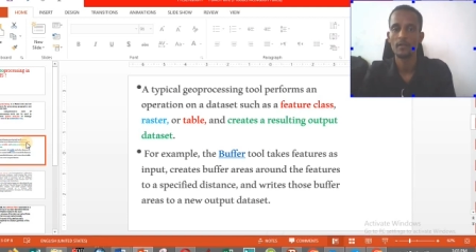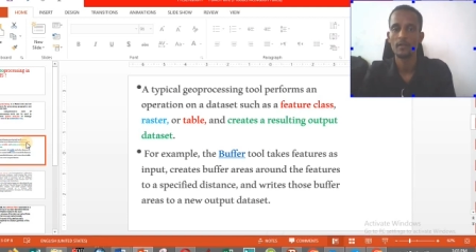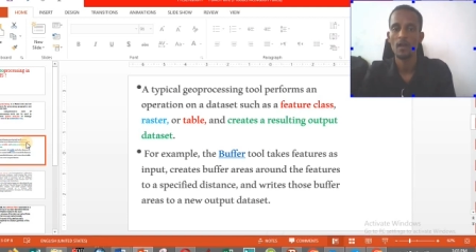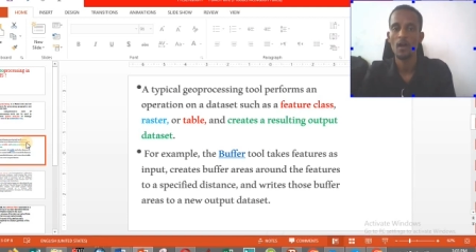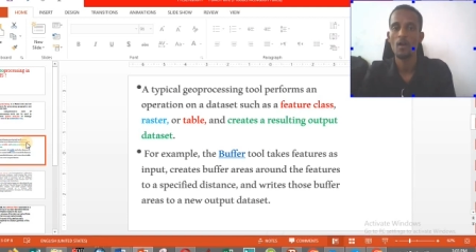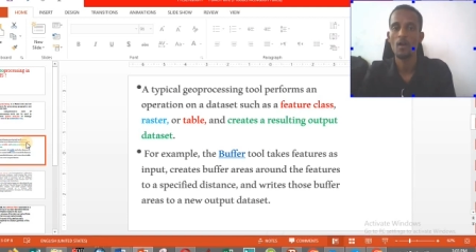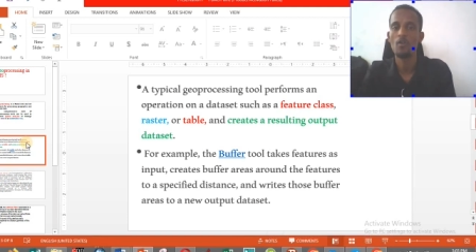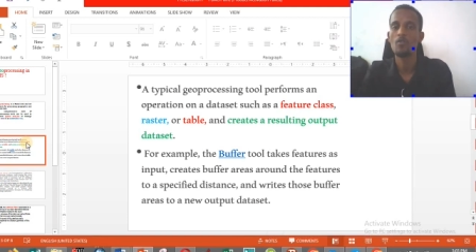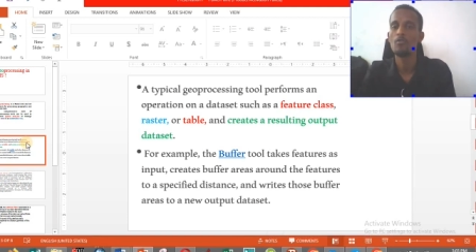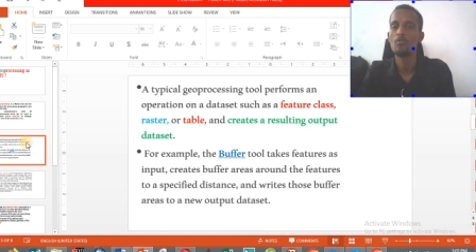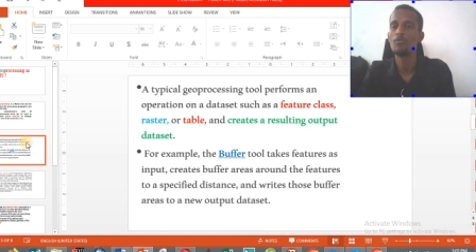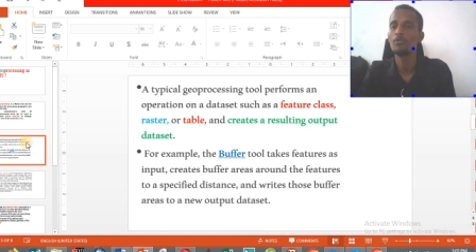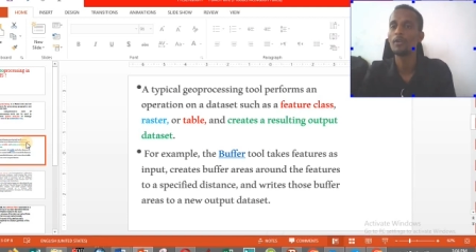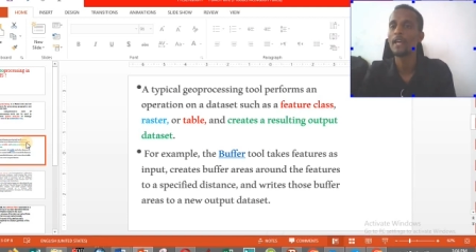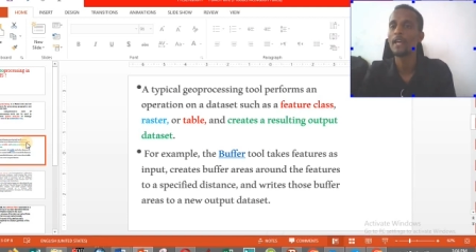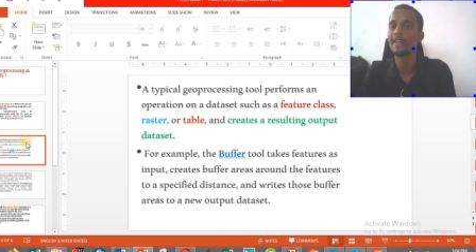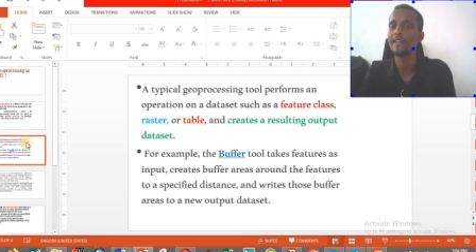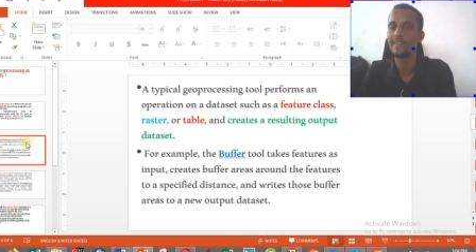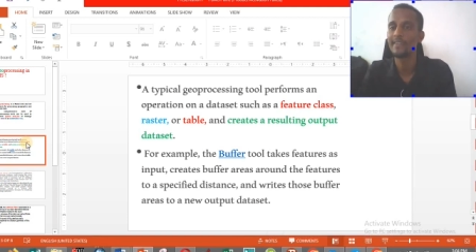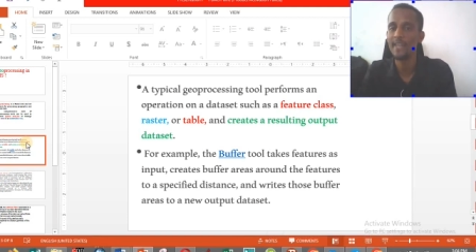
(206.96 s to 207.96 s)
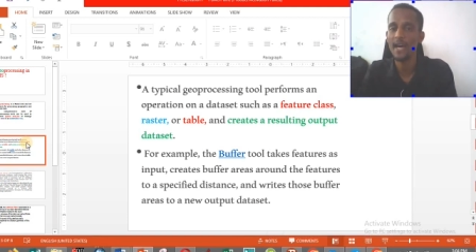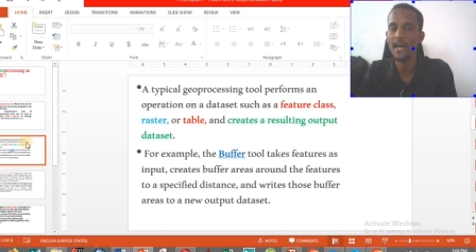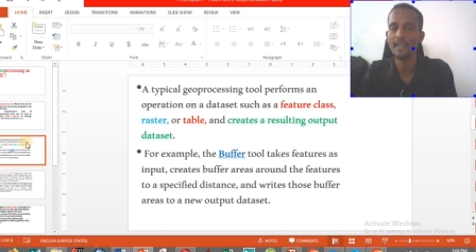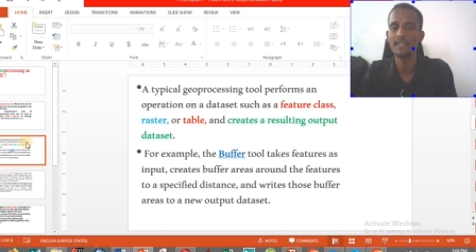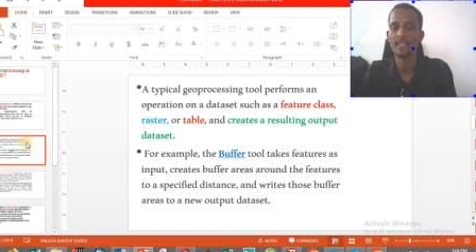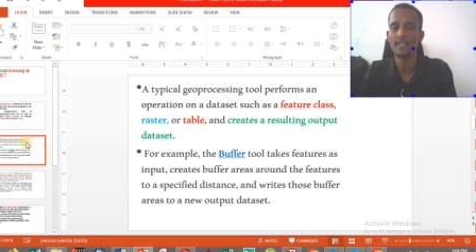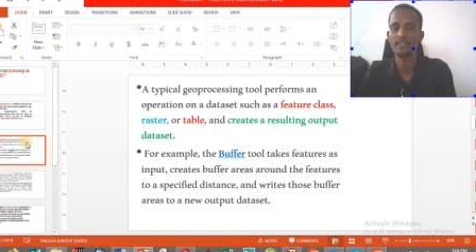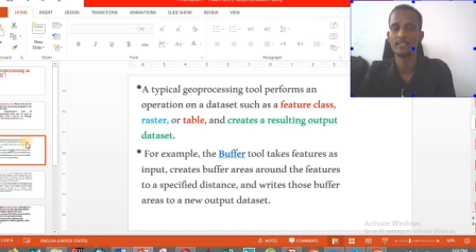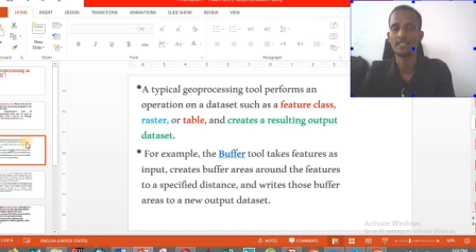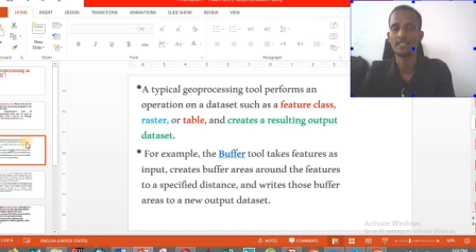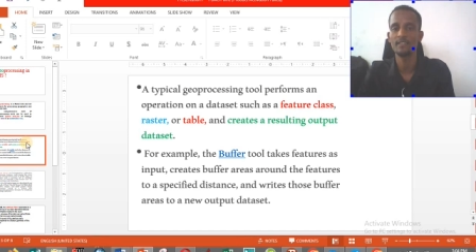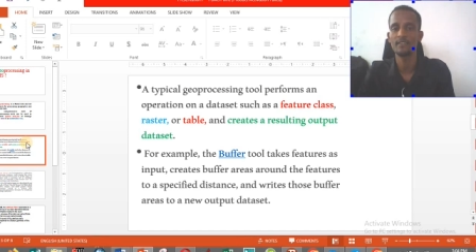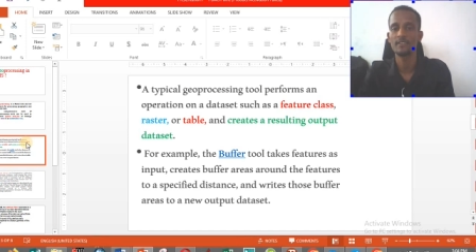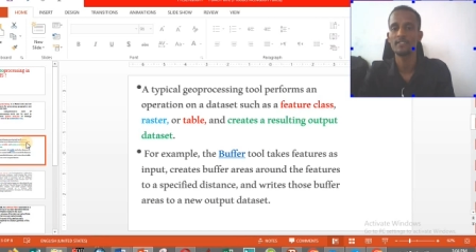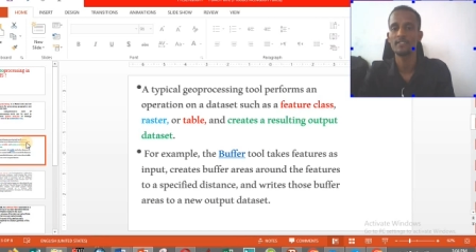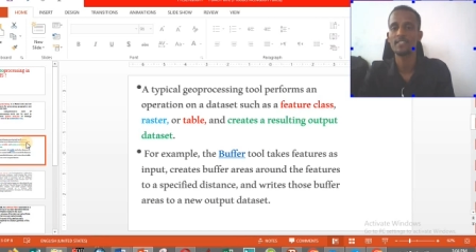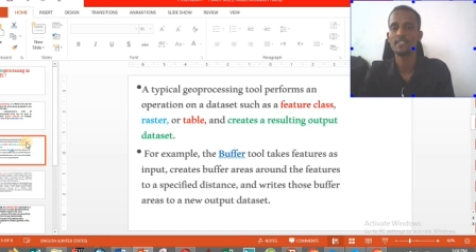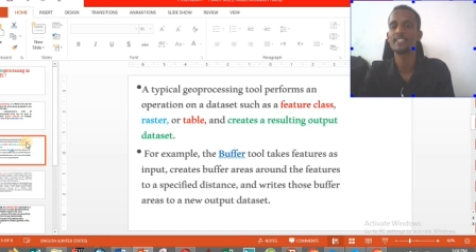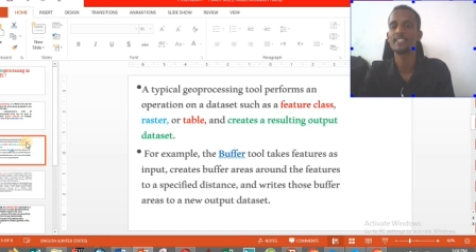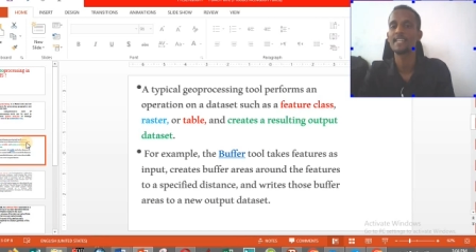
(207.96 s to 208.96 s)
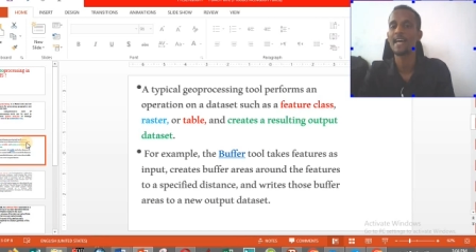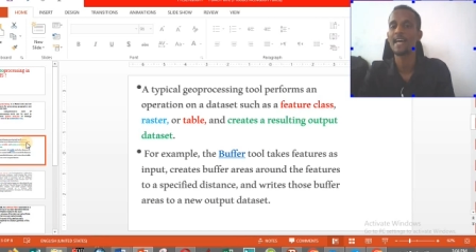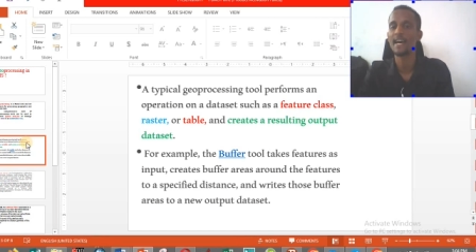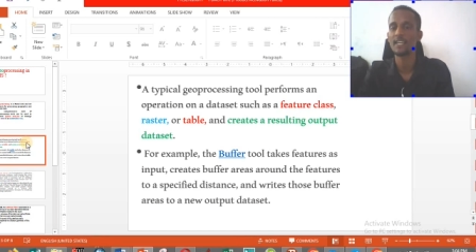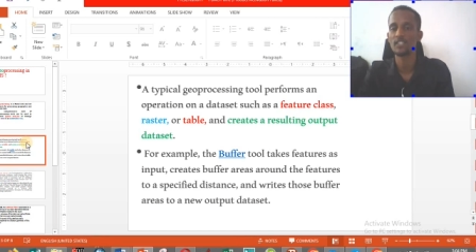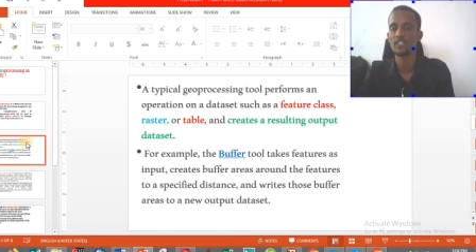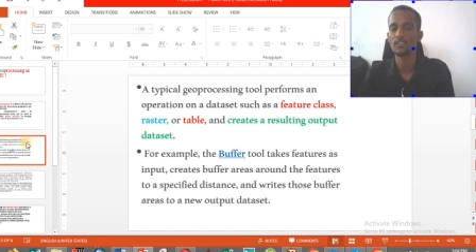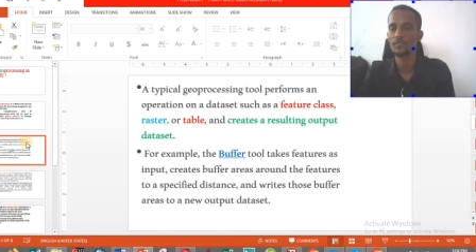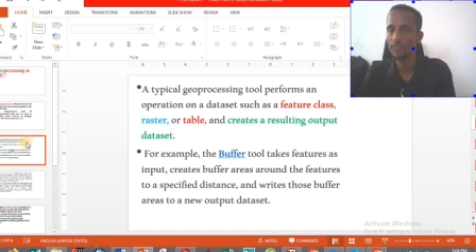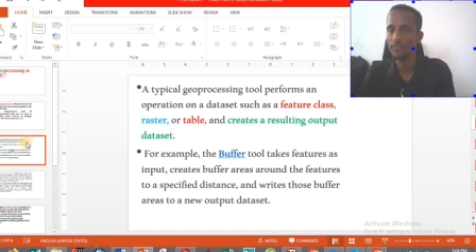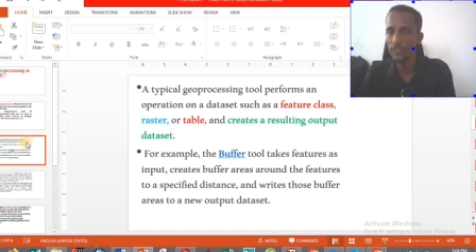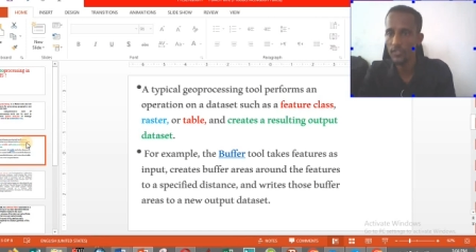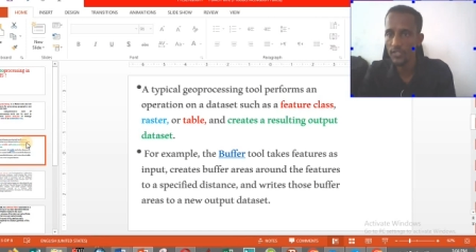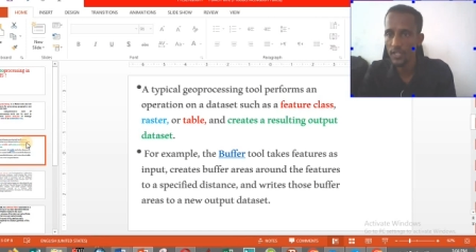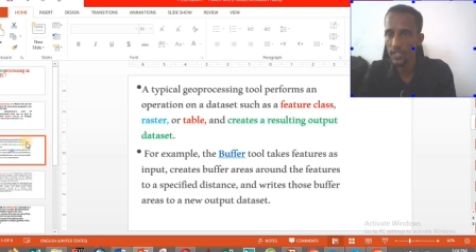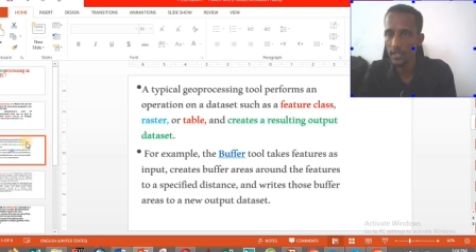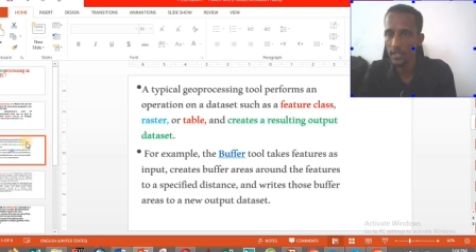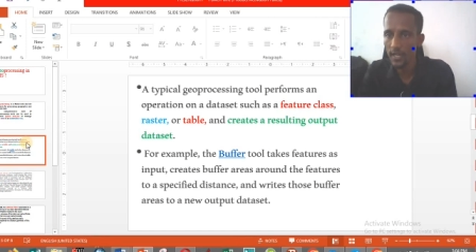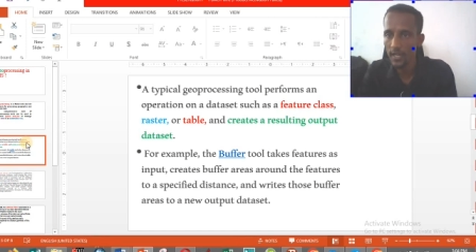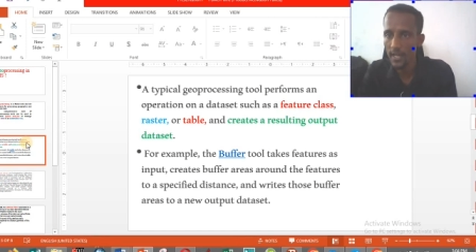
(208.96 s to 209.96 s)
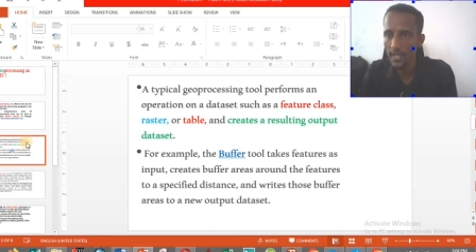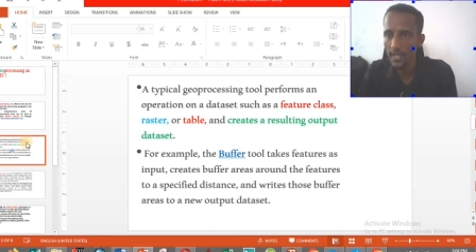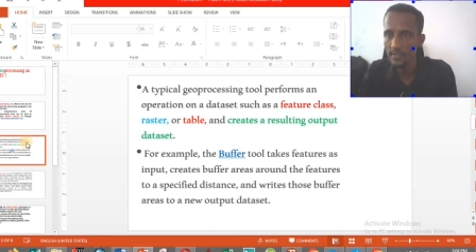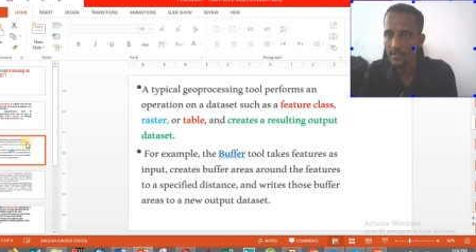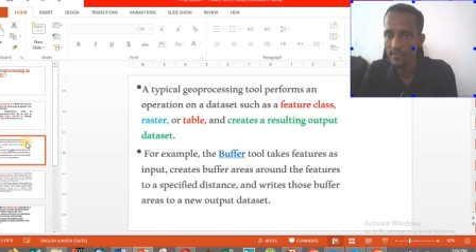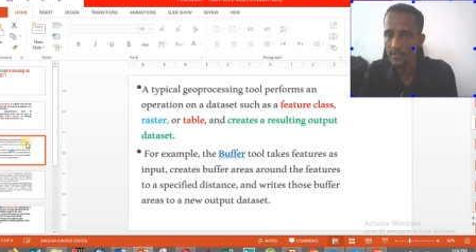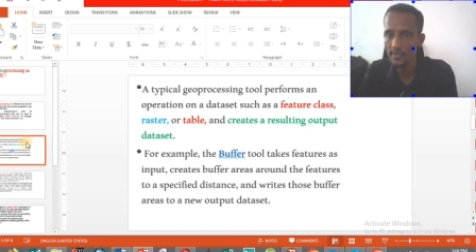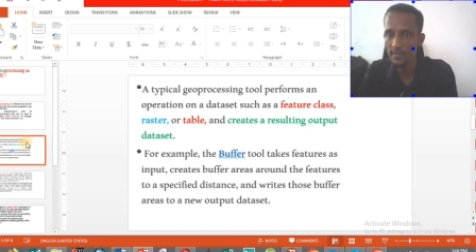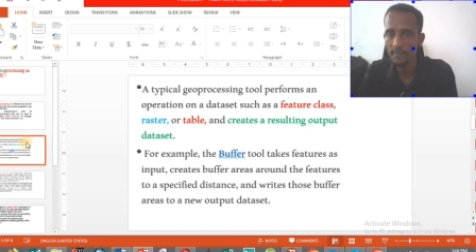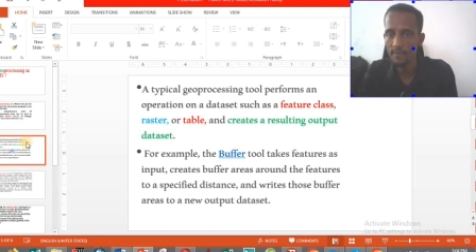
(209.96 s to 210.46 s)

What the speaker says: on a dataset such as feature class,